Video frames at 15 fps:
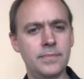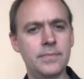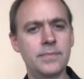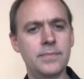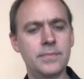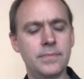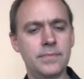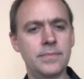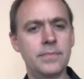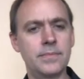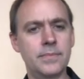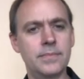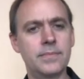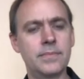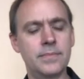
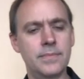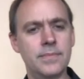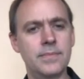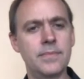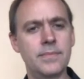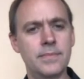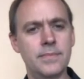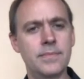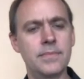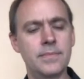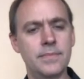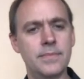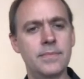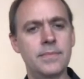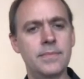
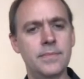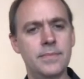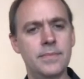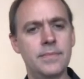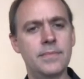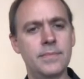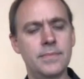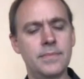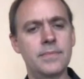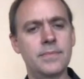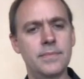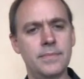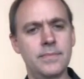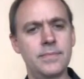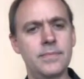
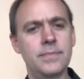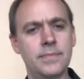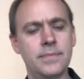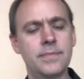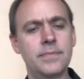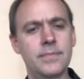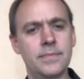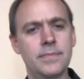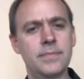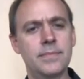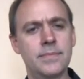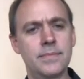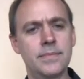The person shown says nothing.